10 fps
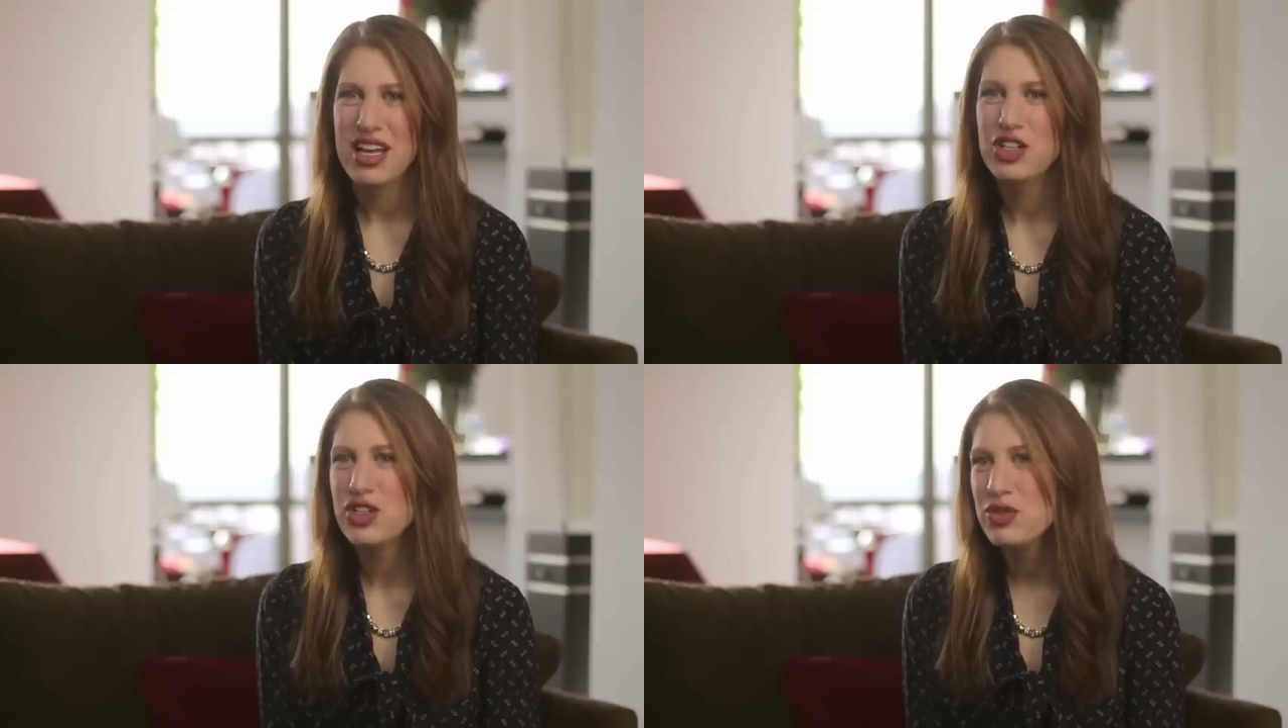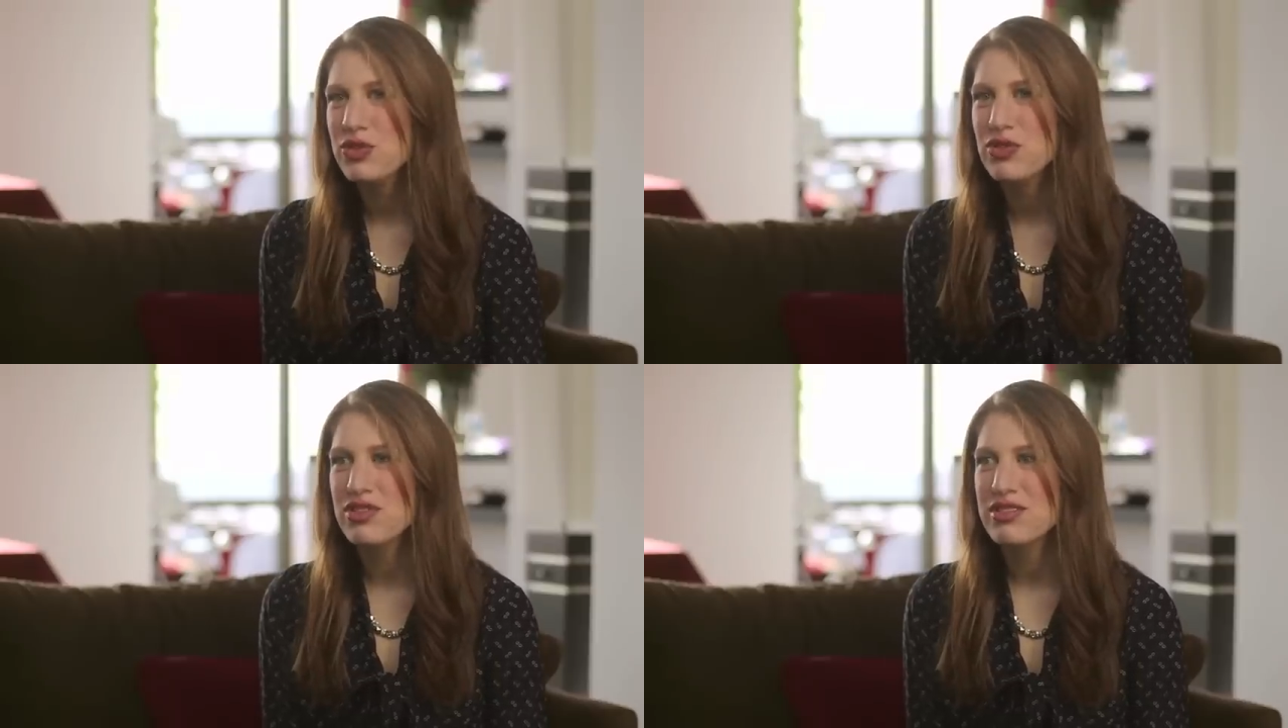
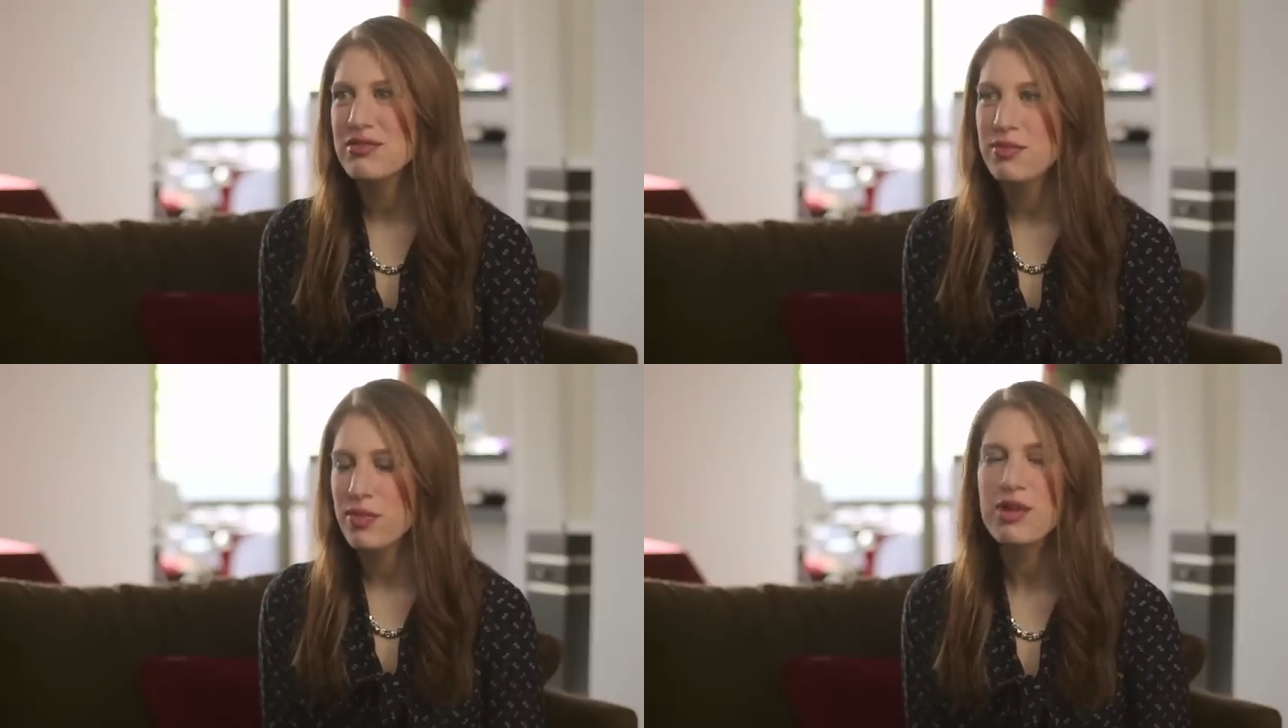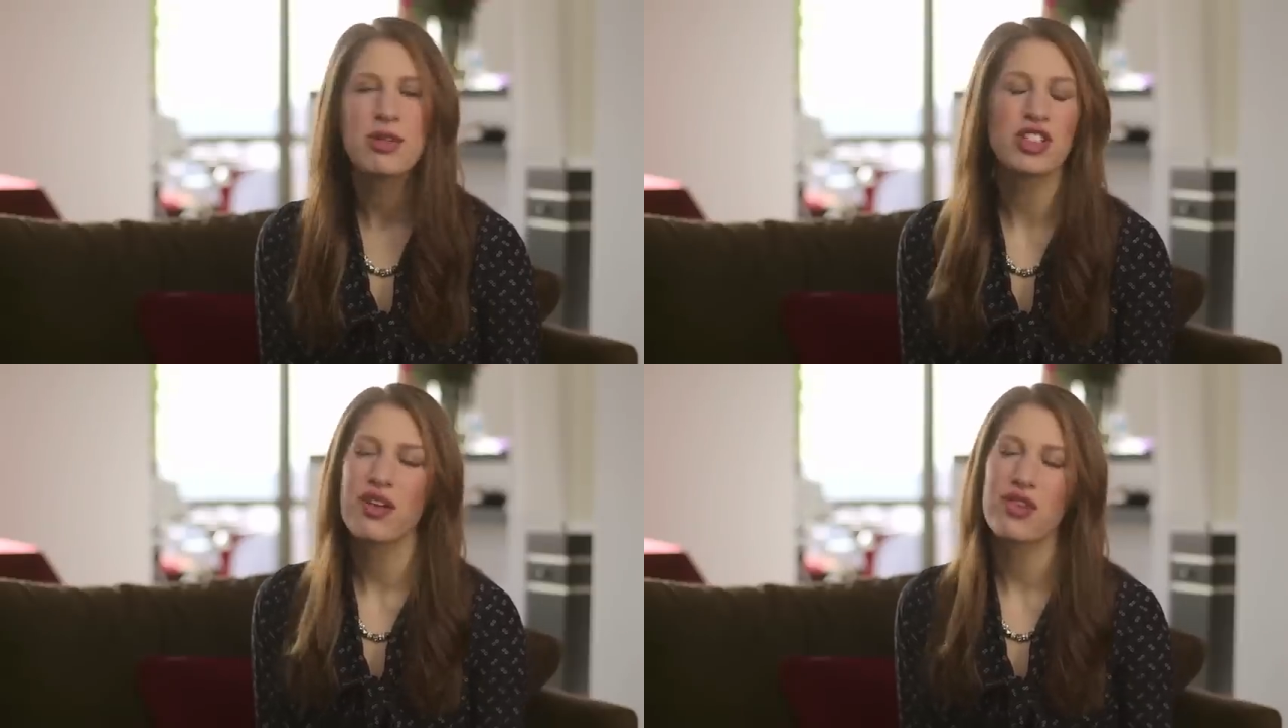issues pretty
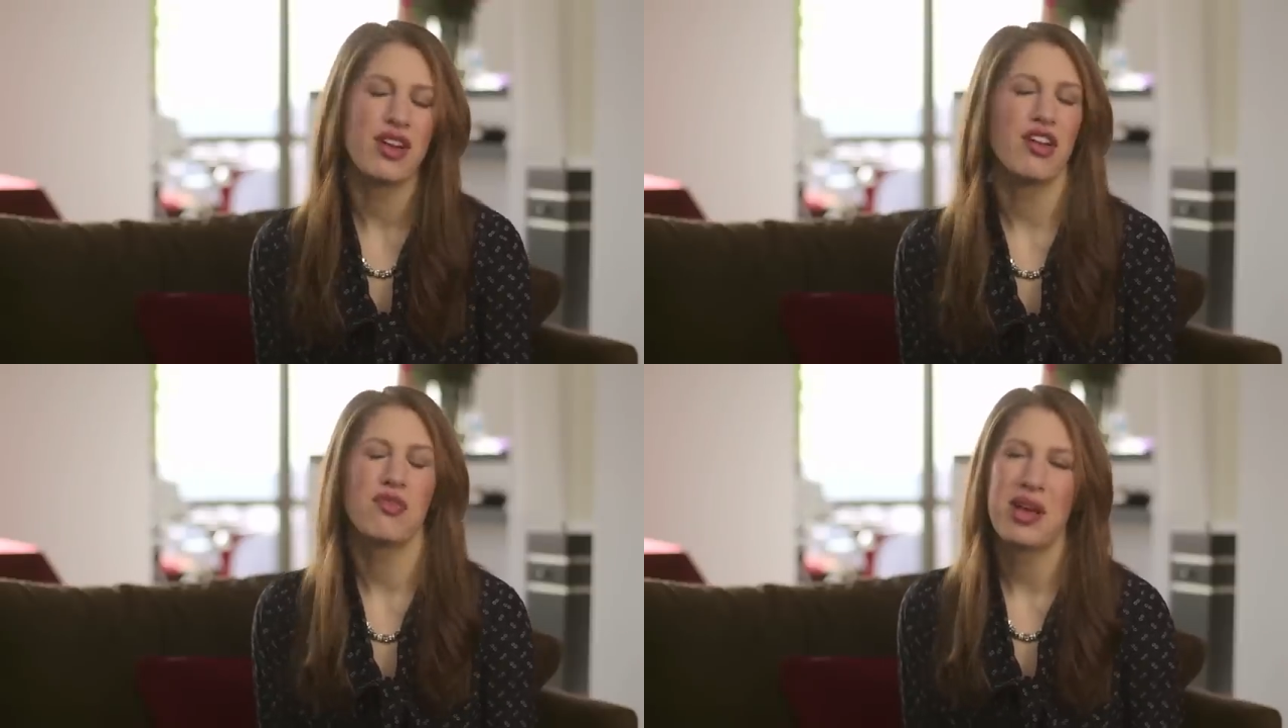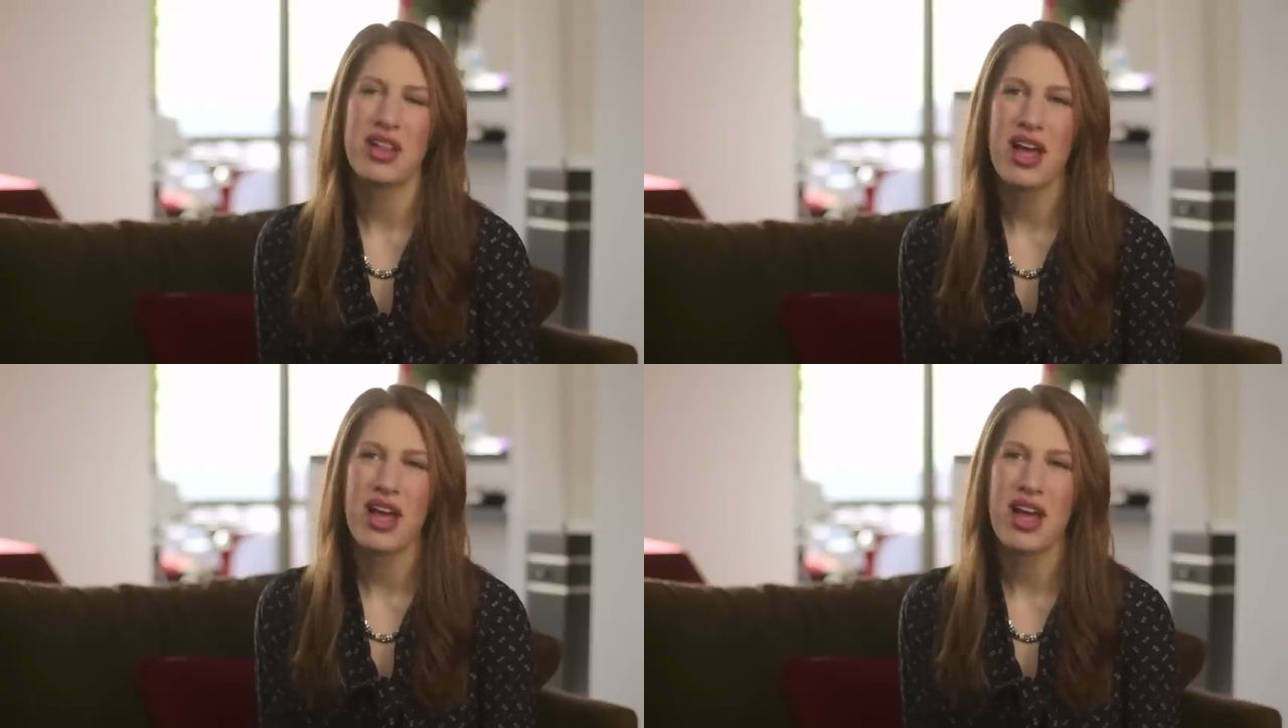much every day of my